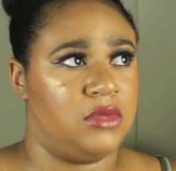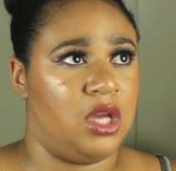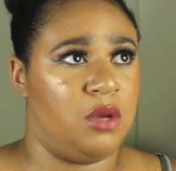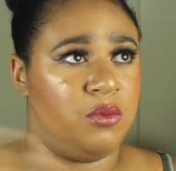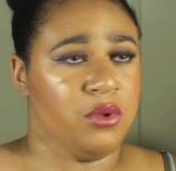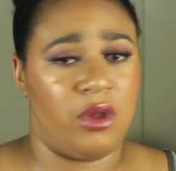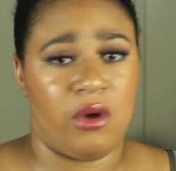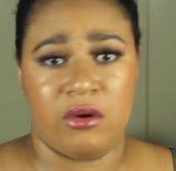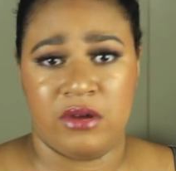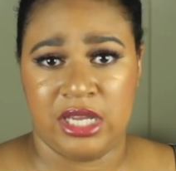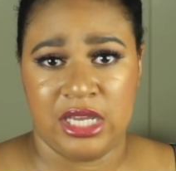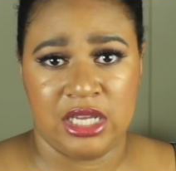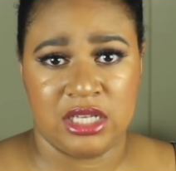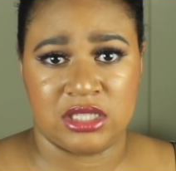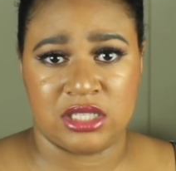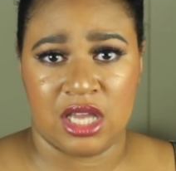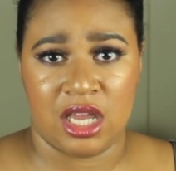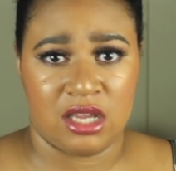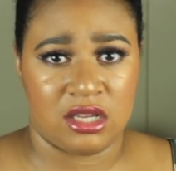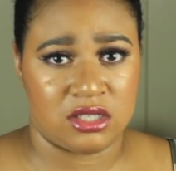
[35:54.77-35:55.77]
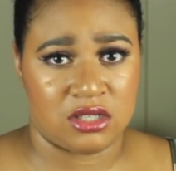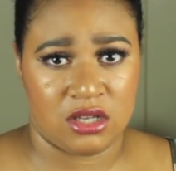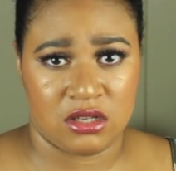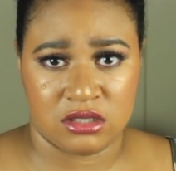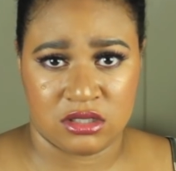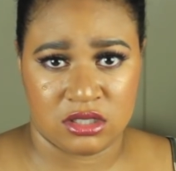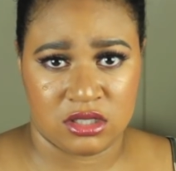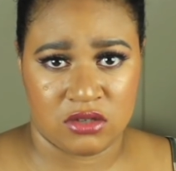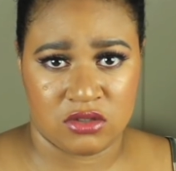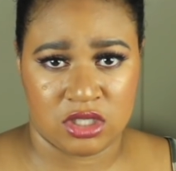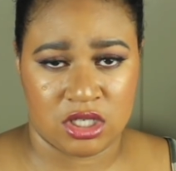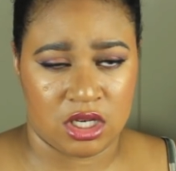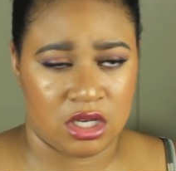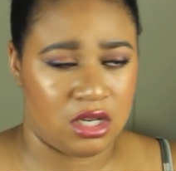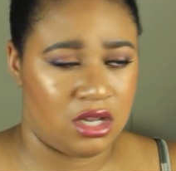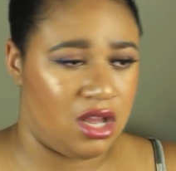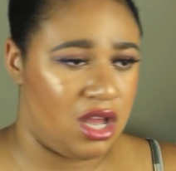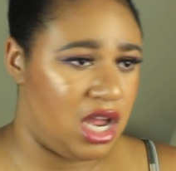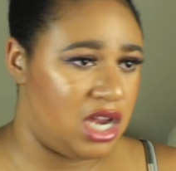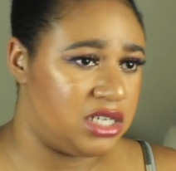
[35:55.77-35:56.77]
employees, like sales
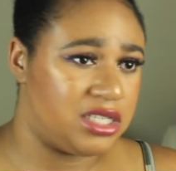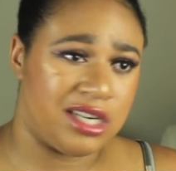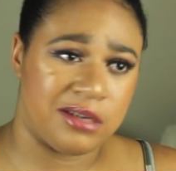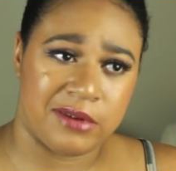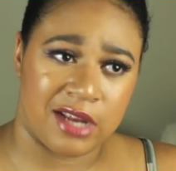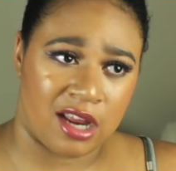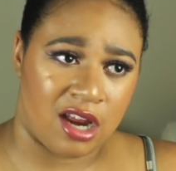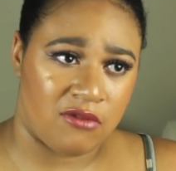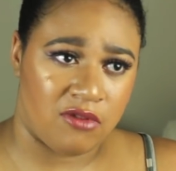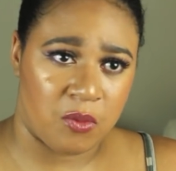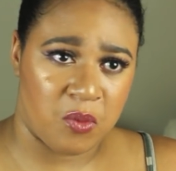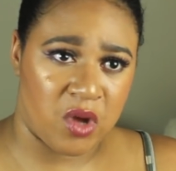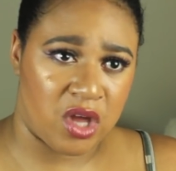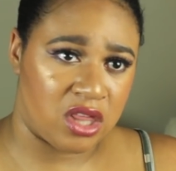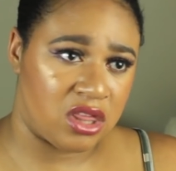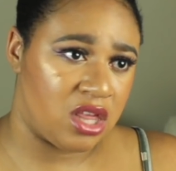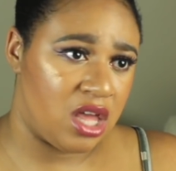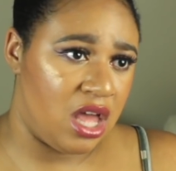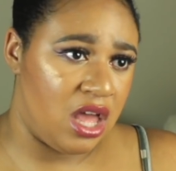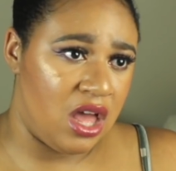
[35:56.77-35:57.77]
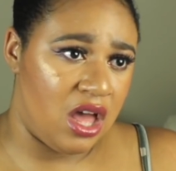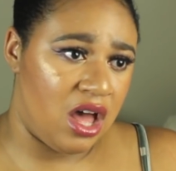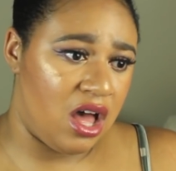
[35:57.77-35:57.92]
associate, check back every month.